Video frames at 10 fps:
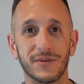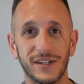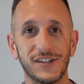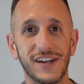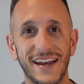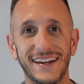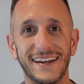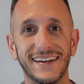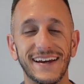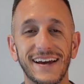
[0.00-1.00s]

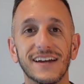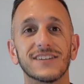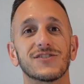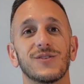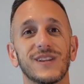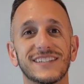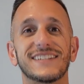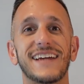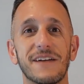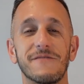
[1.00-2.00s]
appreciated. So
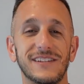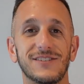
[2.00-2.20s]
let's dive